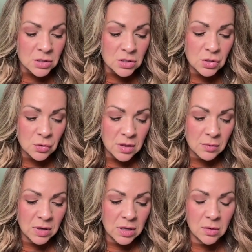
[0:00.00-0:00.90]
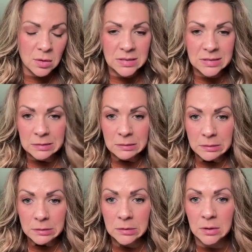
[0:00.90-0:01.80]
So then we notice,
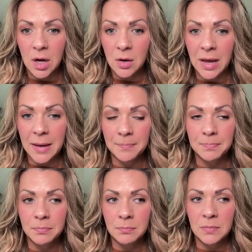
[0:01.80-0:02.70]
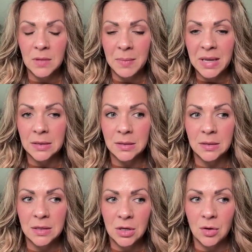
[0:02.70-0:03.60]
oh, okay, man,
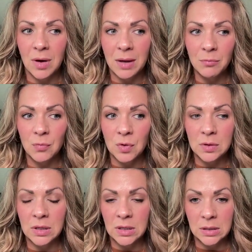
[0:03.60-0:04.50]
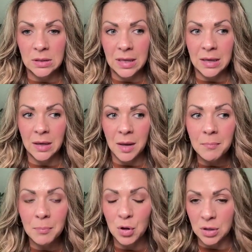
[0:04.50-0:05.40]
I'm really
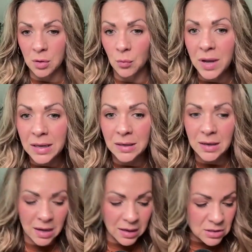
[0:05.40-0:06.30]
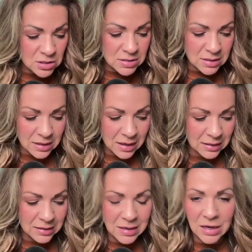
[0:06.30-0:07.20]
I'm putting on weight. I
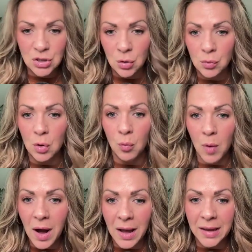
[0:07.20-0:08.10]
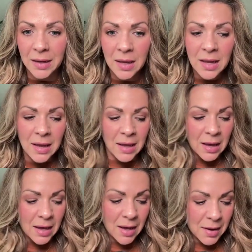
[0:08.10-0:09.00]
don't know why.
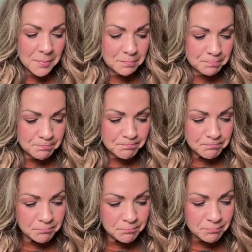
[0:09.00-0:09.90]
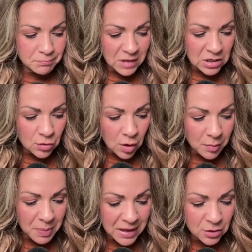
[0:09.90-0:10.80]

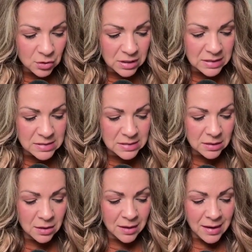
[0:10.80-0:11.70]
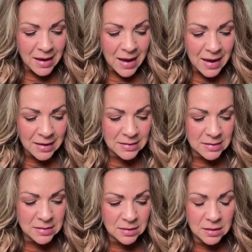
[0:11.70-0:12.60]
Our pancreas
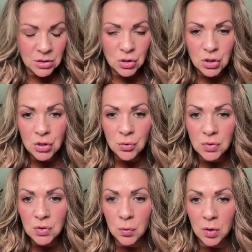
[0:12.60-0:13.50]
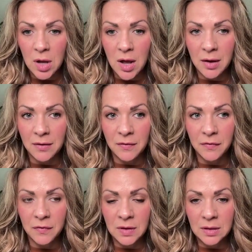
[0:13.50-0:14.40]
has two sort of